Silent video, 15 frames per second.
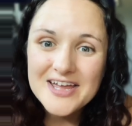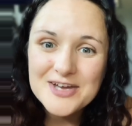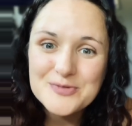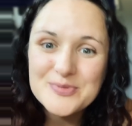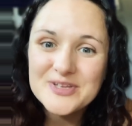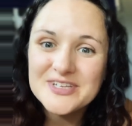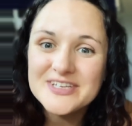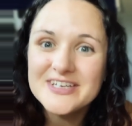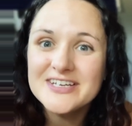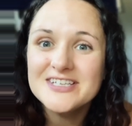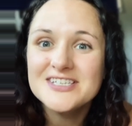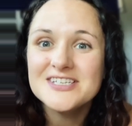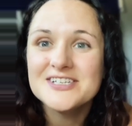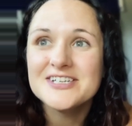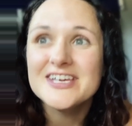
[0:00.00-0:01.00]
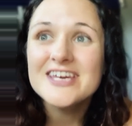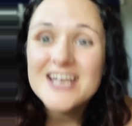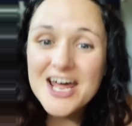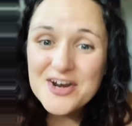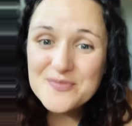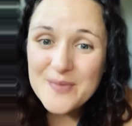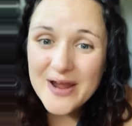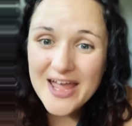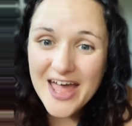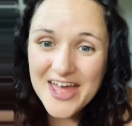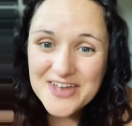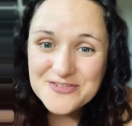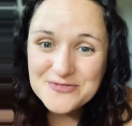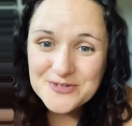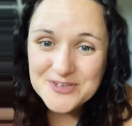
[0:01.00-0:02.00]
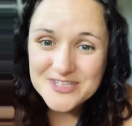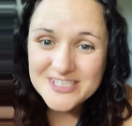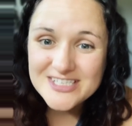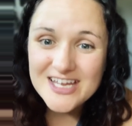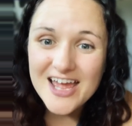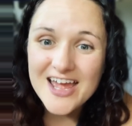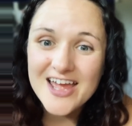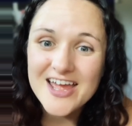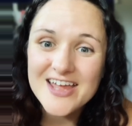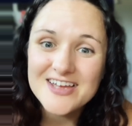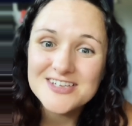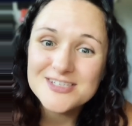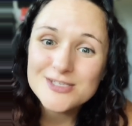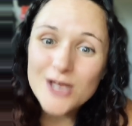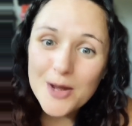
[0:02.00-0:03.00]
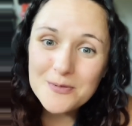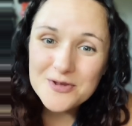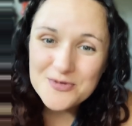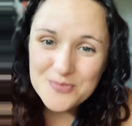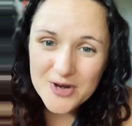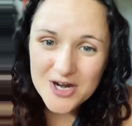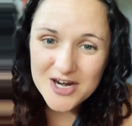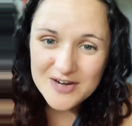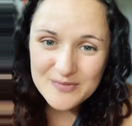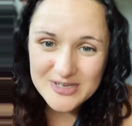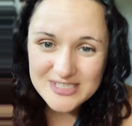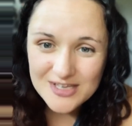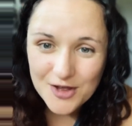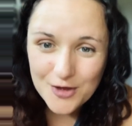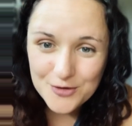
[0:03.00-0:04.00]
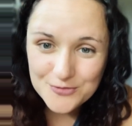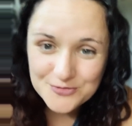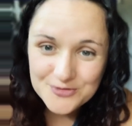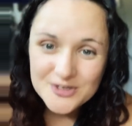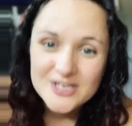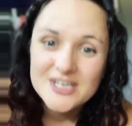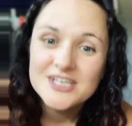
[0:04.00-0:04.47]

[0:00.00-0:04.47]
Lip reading: ability to get out of my head for the day and stop comparing myself